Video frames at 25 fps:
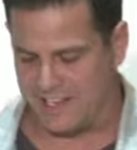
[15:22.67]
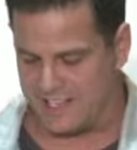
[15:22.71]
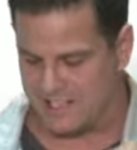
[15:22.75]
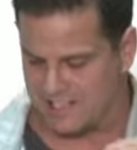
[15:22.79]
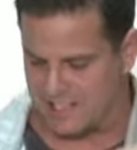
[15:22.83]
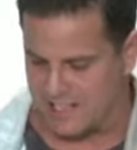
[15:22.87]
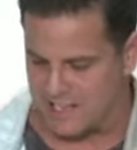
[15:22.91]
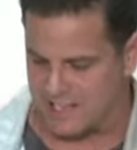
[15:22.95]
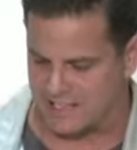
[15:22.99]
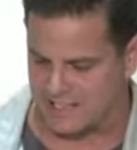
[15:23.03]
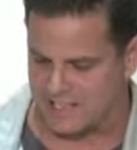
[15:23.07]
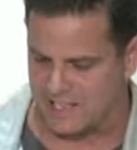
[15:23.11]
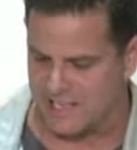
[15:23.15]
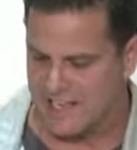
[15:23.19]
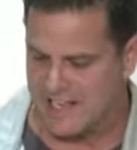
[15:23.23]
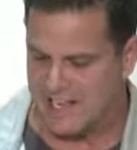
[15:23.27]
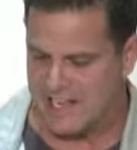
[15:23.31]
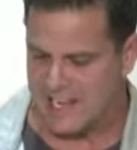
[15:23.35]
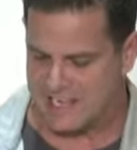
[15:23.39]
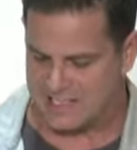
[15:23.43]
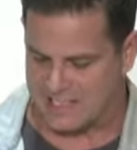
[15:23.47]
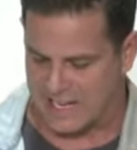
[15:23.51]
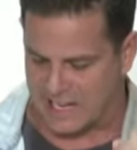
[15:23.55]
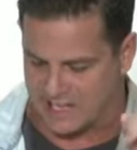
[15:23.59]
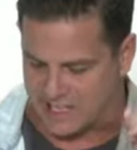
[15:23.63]
is this,
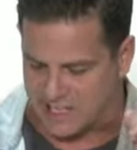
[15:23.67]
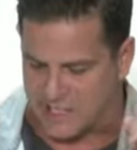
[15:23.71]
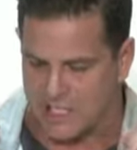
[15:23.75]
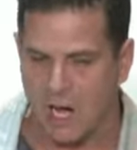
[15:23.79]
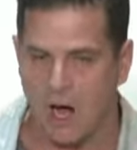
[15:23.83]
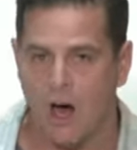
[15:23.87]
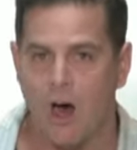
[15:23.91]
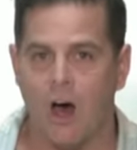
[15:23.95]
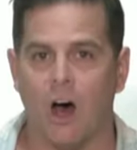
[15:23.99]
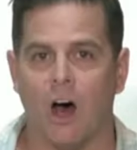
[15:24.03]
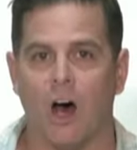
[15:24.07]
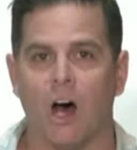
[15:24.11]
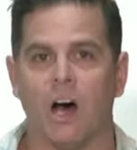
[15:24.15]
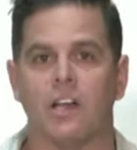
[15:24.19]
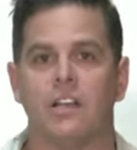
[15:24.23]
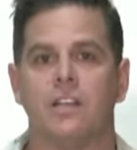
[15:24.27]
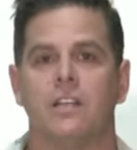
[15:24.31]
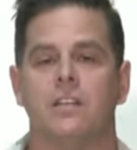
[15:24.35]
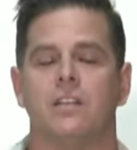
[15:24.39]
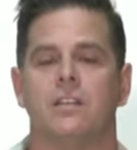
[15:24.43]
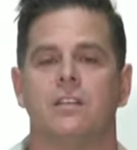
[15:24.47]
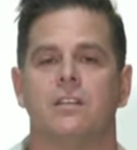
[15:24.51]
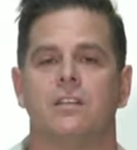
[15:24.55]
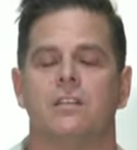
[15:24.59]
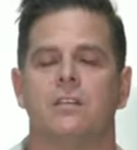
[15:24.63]
is that God
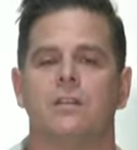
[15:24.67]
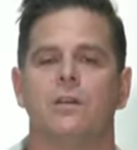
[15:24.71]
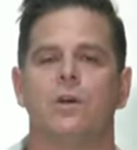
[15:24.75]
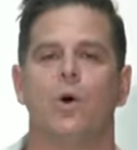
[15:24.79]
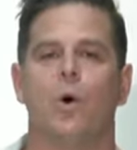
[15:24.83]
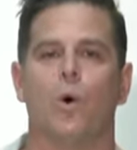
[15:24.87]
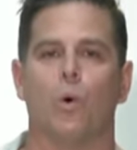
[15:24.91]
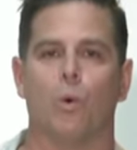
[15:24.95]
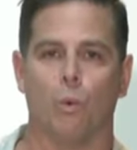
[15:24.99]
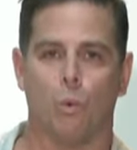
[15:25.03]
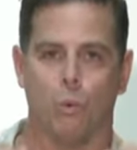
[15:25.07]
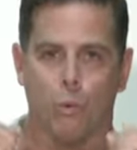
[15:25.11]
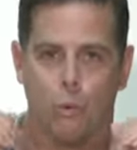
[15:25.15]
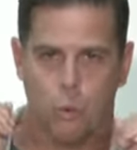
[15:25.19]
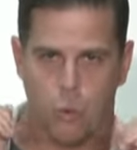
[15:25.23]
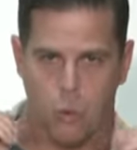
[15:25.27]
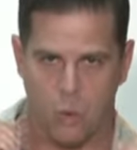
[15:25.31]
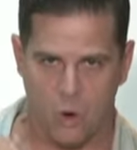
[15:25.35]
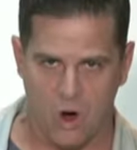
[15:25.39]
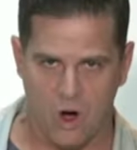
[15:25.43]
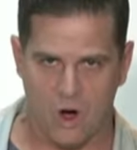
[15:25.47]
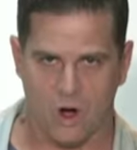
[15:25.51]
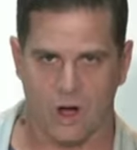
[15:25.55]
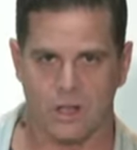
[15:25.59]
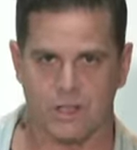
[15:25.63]

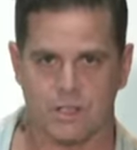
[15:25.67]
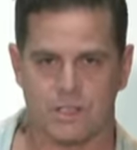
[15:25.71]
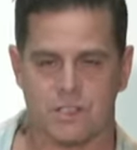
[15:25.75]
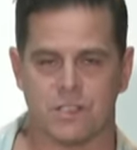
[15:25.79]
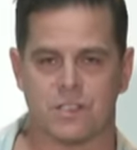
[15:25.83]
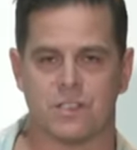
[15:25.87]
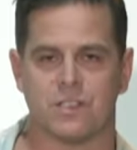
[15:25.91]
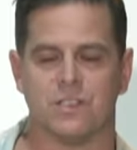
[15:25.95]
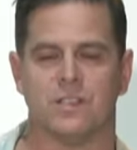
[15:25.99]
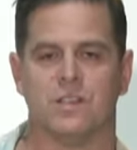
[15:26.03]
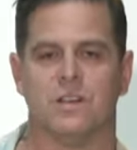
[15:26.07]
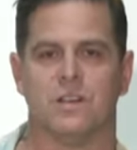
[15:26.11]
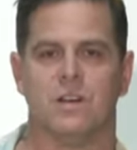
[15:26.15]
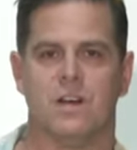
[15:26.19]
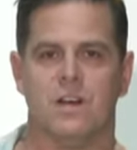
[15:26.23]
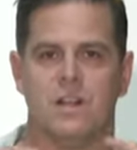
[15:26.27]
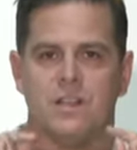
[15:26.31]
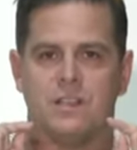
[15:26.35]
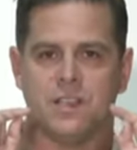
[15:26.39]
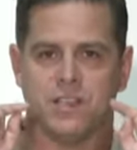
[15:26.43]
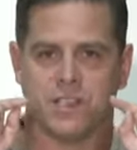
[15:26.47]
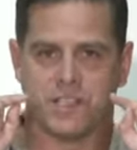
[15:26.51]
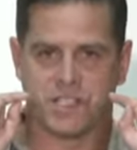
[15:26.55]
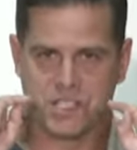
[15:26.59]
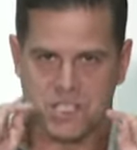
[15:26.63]
wants
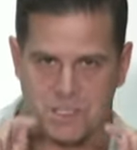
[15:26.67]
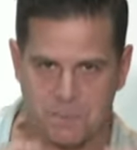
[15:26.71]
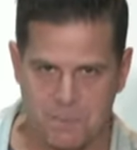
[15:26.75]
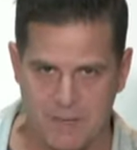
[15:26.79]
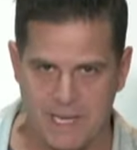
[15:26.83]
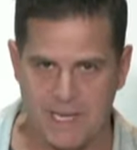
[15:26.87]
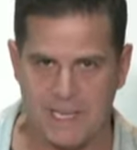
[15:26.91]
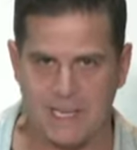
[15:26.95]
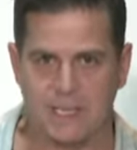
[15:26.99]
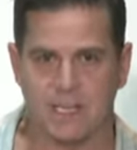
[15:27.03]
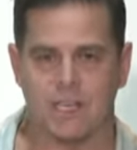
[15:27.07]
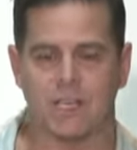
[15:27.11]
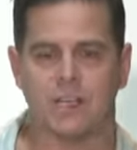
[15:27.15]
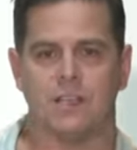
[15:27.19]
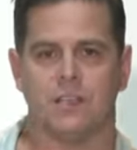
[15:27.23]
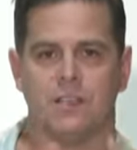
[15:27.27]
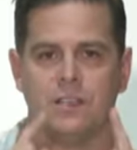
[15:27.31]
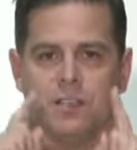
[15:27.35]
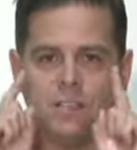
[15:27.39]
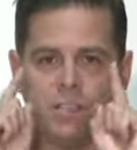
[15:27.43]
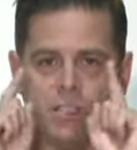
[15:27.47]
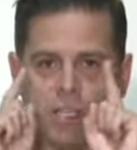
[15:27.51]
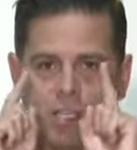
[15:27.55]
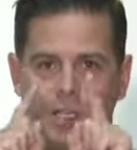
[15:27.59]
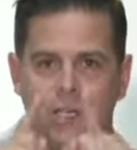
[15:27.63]
to speak
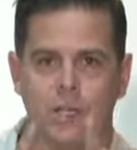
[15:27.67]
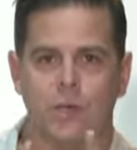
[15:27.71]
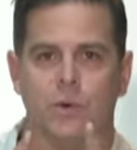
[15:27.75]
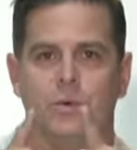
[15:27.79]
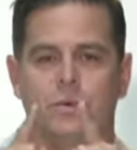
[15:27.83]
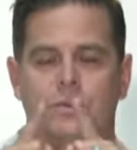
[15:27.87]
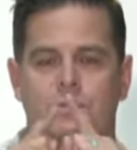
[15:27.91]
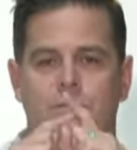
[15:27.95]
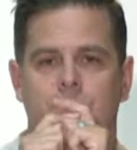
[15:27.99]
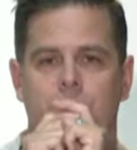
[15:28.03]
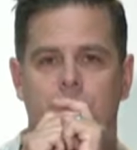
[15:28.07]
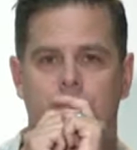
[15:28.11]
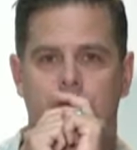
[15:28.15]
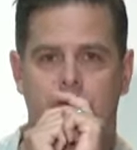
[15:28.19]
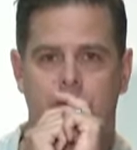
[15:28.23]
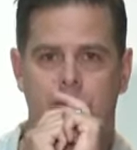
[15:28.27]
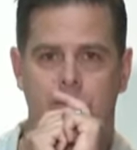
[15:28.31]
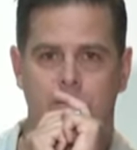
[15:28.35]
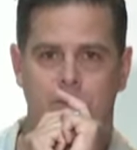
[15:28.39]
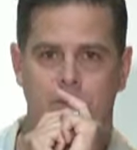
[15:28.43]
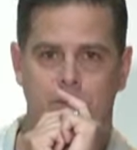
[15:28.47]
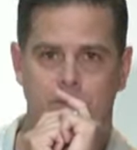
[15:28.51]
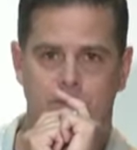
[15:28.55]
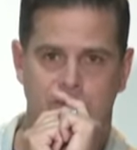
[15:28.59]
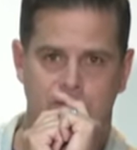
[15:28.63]
to you.
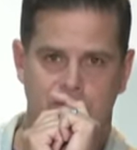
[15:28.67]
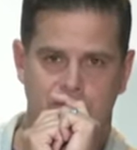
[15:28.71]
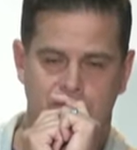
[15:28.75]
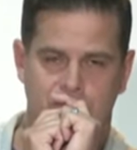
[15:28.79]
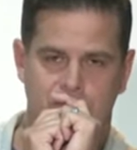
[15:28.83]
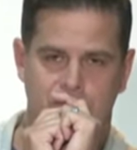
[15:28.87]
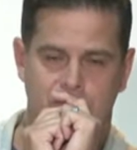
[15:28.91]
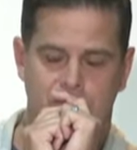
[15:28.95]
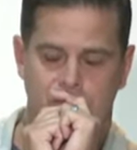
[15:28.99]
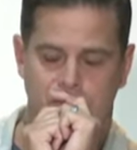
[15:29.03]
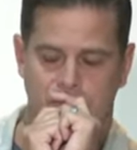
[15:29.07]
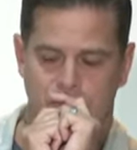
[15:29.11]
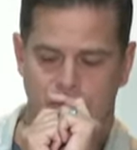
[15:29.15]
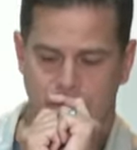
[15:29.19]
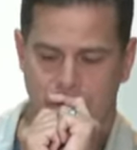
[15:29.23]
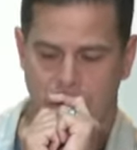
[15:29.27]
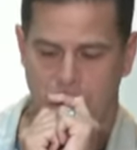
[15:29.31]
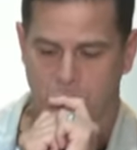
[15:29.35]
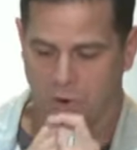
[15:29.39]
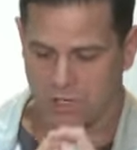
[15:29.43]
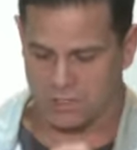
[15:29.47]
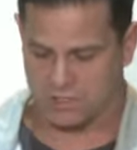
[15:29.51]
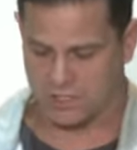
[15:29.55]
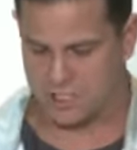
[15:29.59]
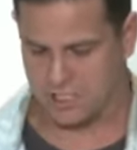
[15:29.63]

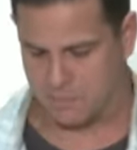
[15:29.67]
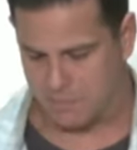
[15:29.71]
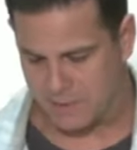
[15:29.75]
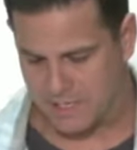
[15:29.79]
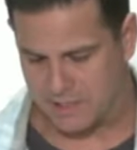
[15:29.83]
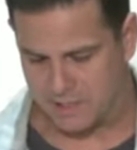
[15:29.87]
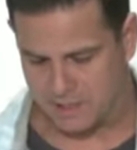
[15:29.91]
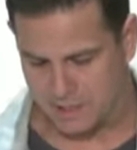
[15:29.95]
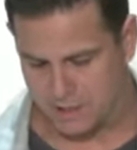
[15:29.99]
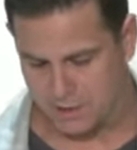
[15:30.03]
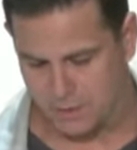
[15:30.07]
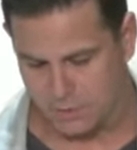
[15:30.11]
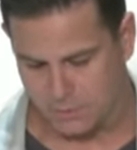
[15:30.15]
He wants to speak to